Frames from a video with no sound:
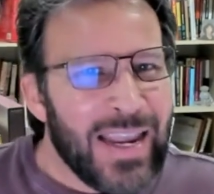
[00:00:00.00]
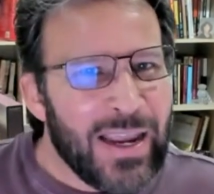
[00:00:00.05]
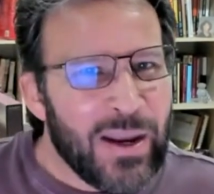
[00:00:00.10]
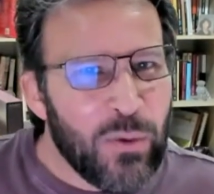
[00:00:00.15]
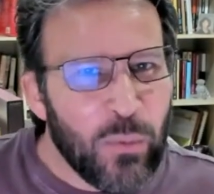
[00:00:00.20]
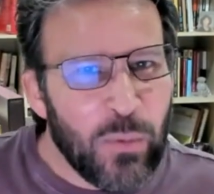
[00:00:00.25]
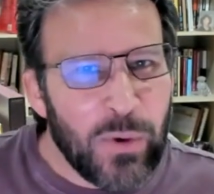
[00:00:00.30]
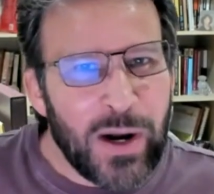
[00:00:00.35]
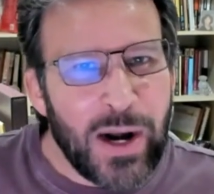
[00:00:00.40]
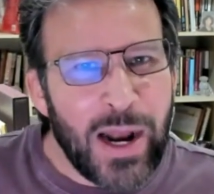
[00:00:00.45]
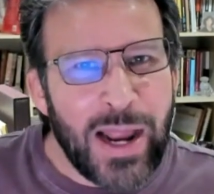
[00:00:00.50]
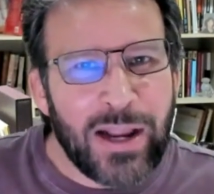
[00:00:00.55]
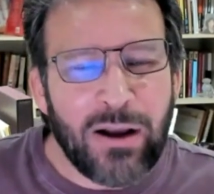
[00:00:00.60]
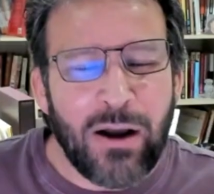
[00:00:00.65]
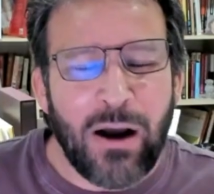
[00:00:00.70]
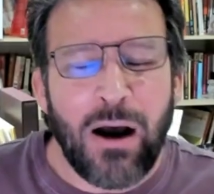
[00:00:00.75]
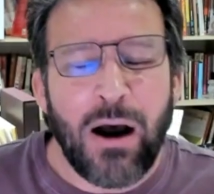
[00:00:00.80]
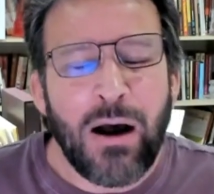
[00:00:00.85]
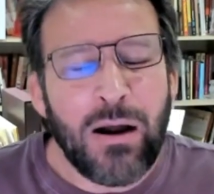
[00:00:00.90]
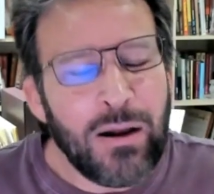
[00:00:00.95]
in what I
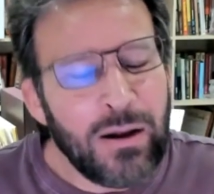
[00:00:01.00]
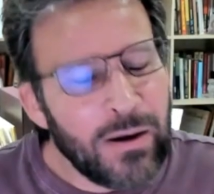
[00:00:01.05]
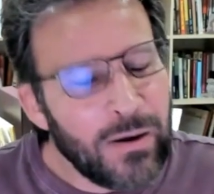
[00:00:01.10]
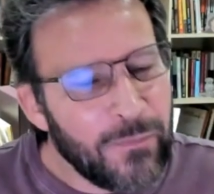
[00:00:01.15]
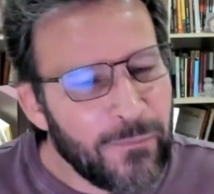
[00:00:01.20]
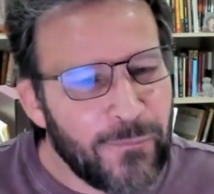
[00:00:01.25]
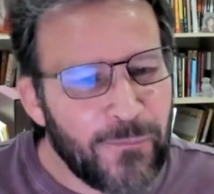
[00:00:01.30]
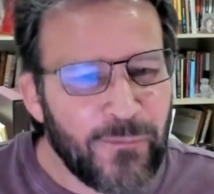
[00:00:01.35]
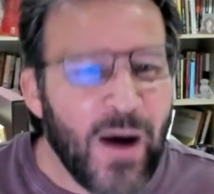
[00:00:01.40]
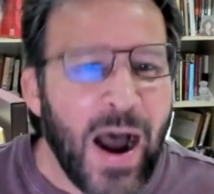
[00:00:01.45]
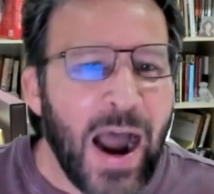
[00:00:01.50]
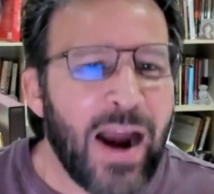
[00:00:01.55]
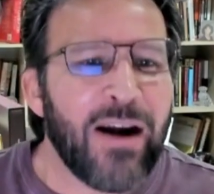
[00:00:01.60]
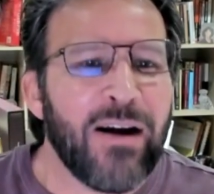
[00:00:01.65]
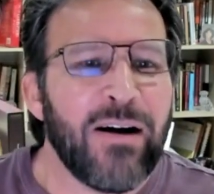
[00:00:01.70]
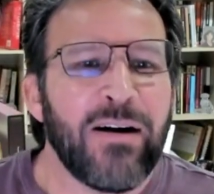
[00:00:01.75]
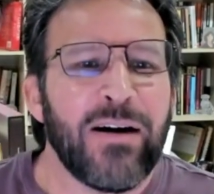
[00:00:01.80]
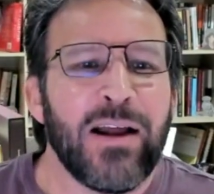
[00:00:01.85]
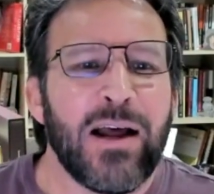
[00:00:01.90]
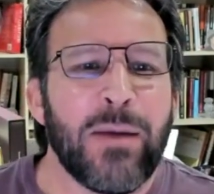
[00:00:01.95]
call a
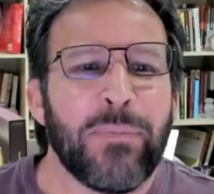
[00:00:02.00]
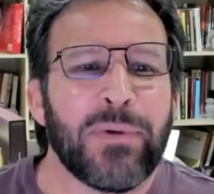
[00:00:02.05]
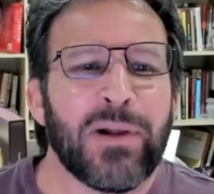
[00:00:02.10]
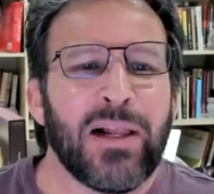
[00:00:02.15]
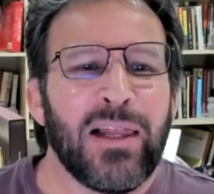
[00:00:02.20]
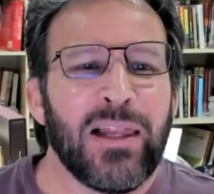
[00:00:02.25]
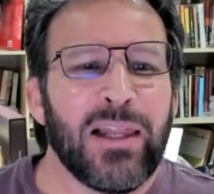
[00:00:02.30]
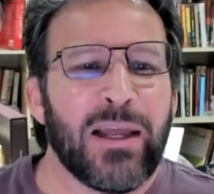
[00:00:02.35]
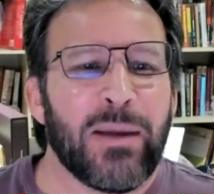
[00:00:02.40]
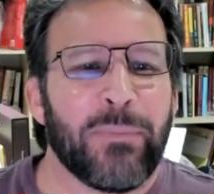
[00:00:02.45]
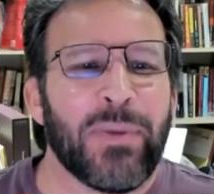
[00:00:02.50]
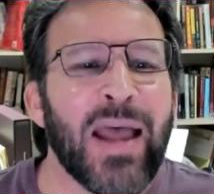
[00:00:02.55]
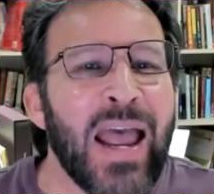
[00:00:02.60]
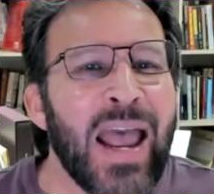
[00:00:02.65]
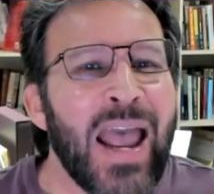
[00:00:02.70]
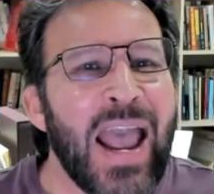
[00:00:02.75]
fired up clip.